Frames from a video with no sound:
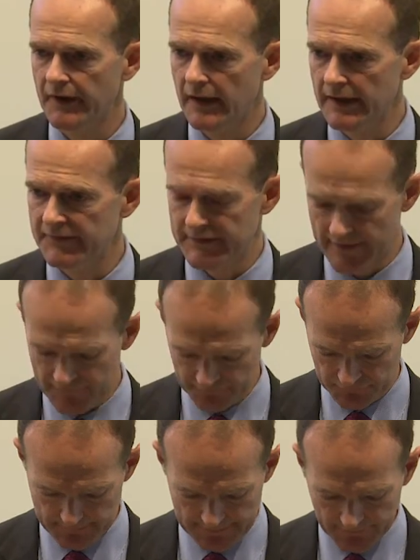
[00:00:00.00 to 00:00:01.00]
tireless
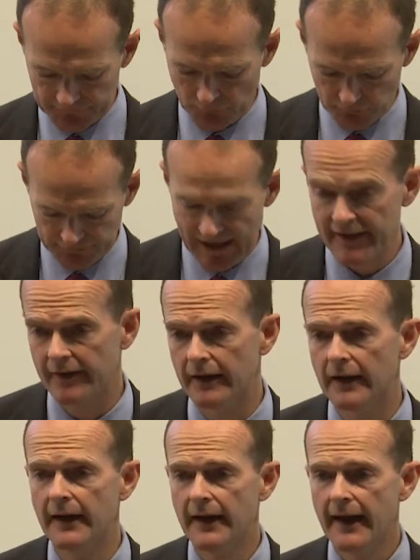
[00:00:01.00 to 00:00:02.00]
efforts to bring this all together.
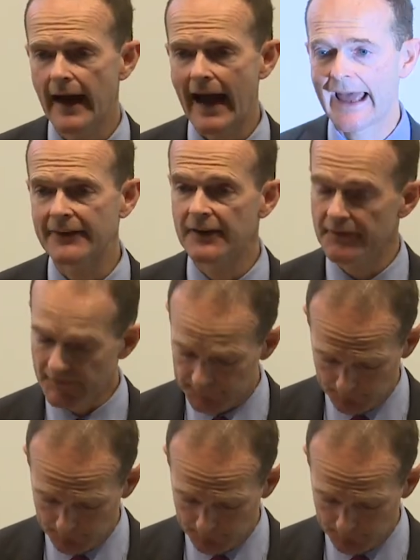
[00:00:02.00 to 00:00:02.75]
And at this